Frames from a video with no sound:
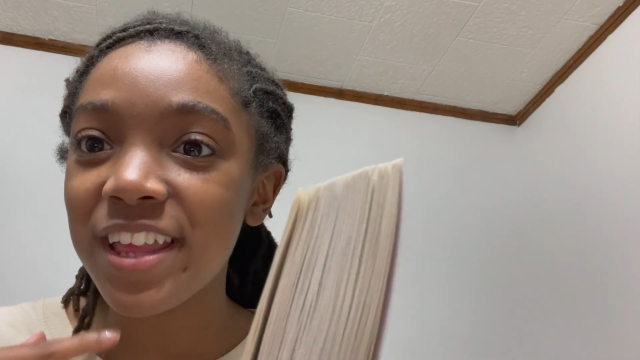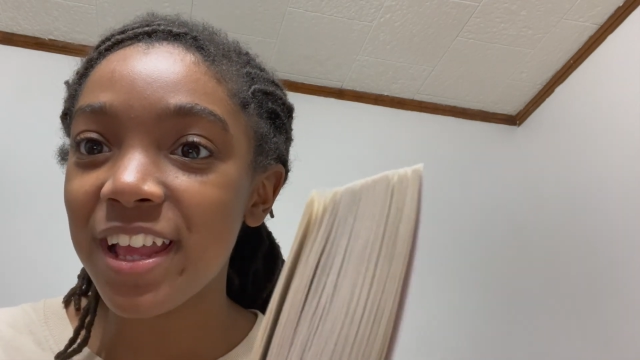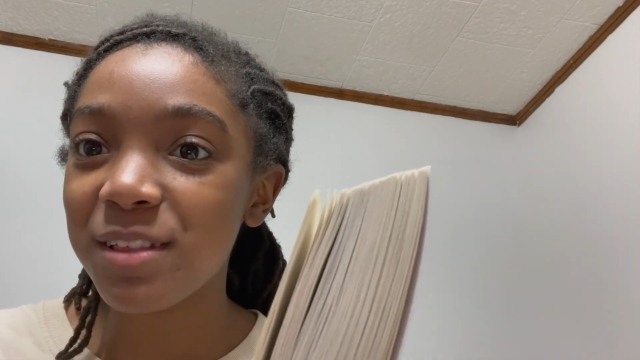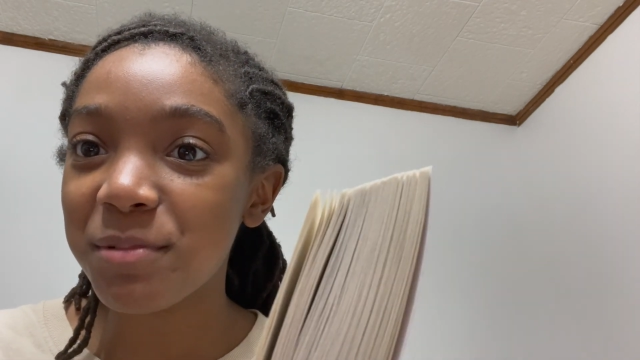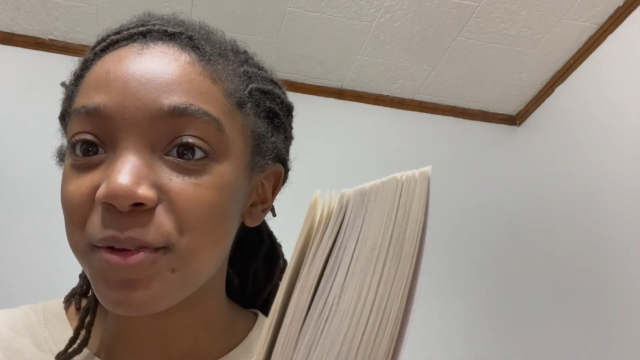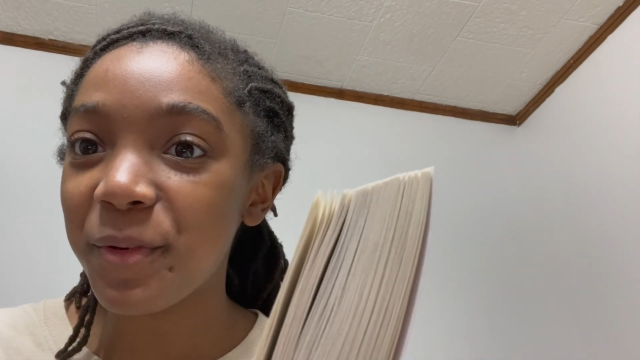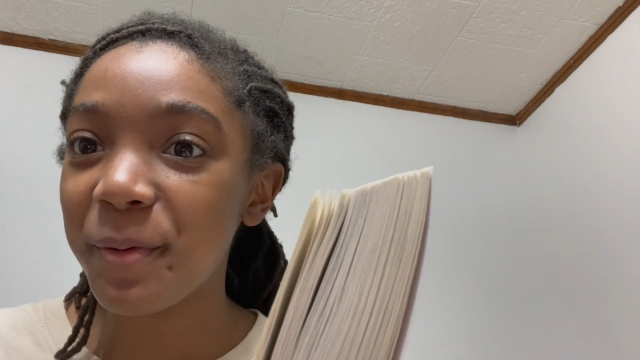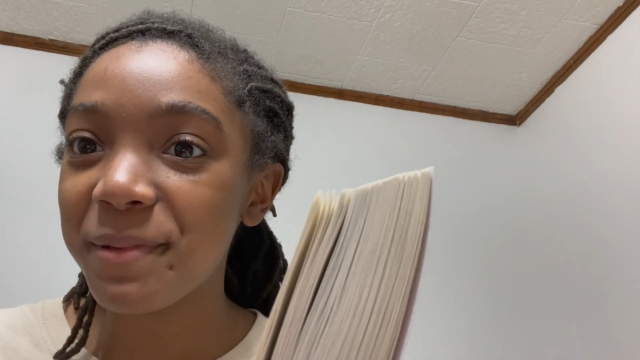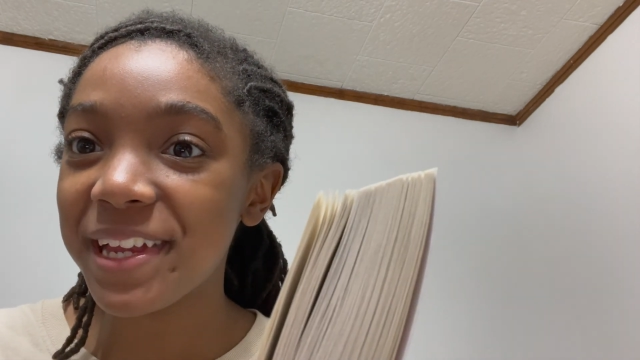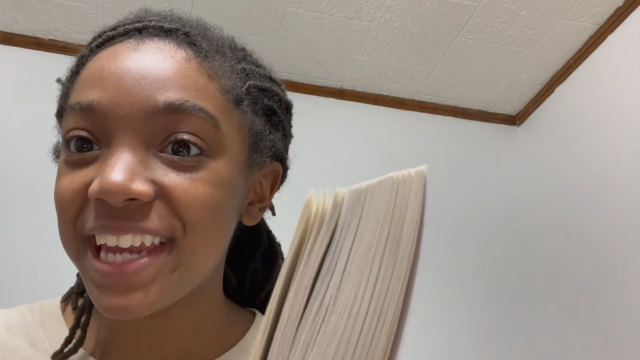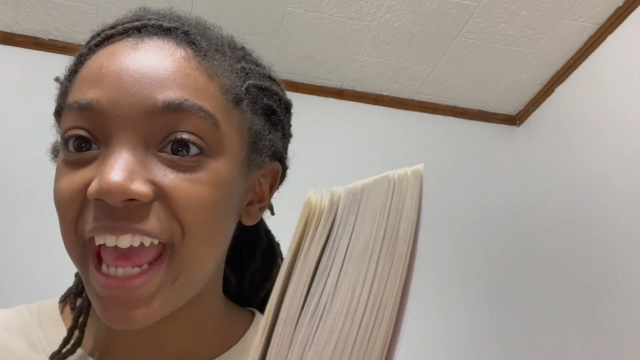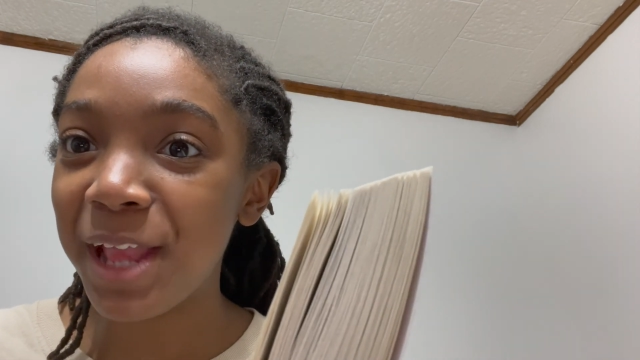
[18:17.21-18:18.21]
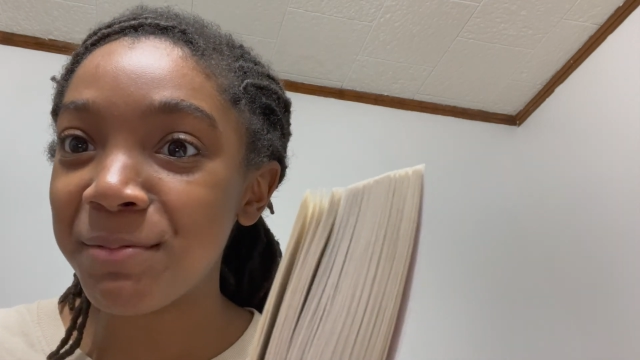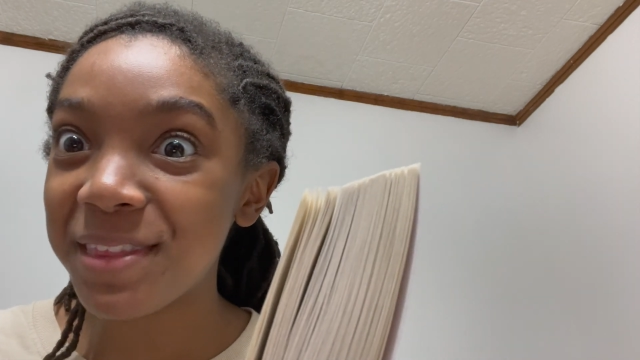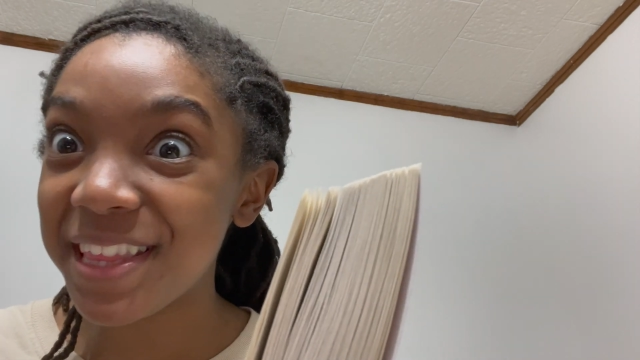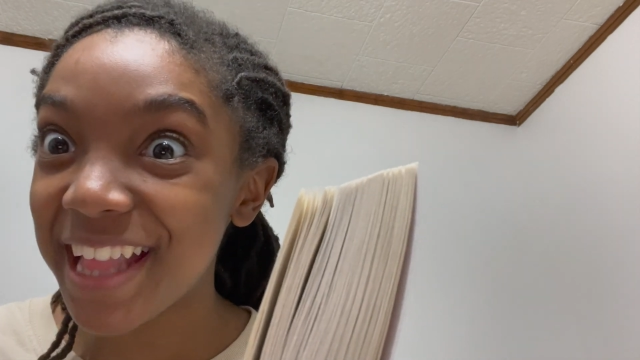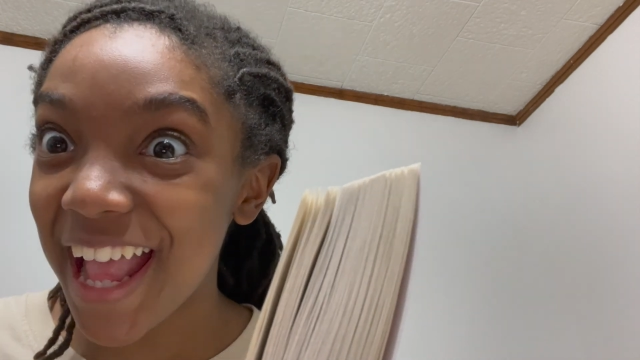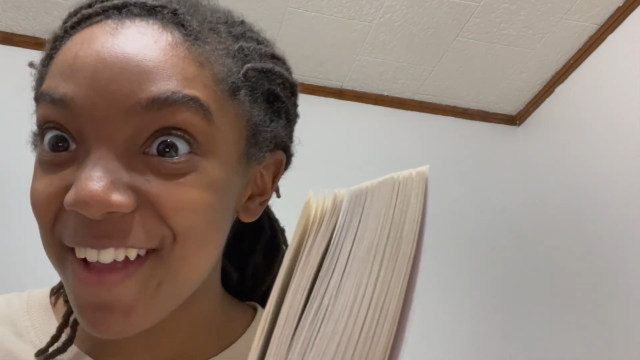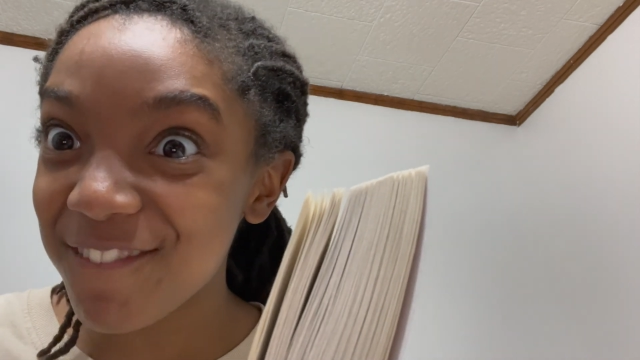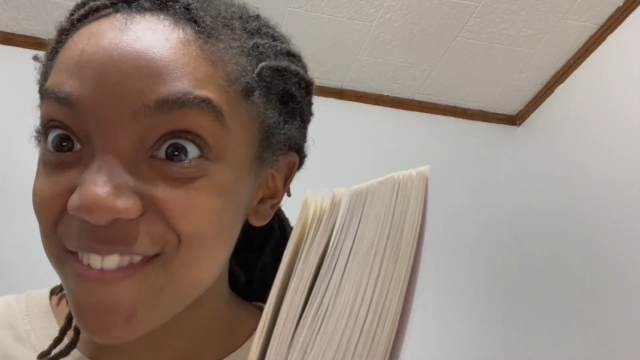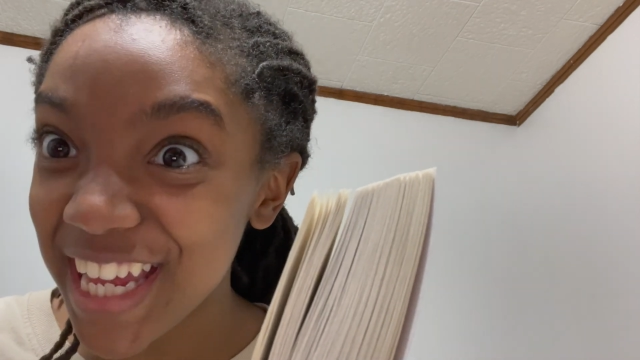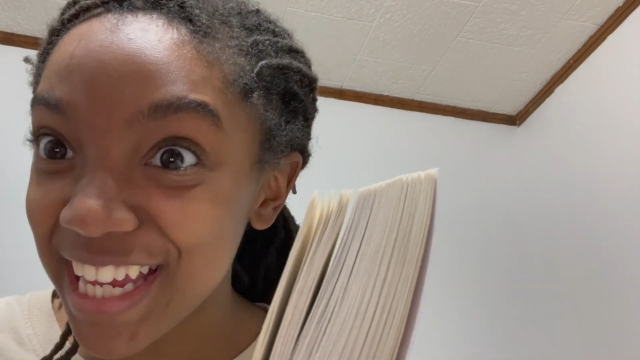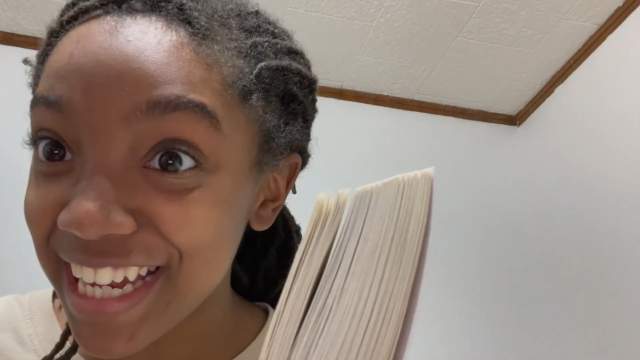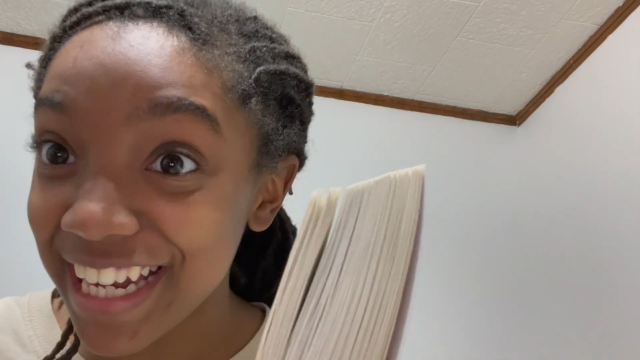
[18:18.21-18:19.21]
husband will be named
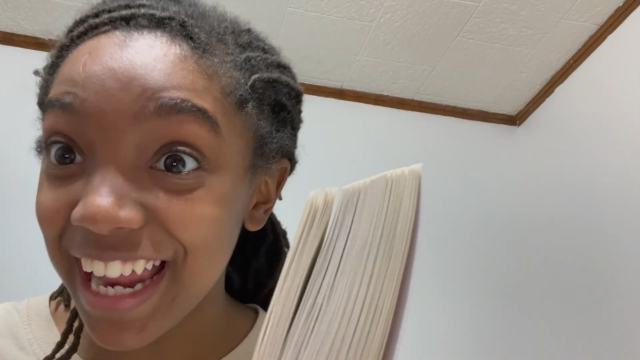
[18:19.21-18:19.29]
Stefan.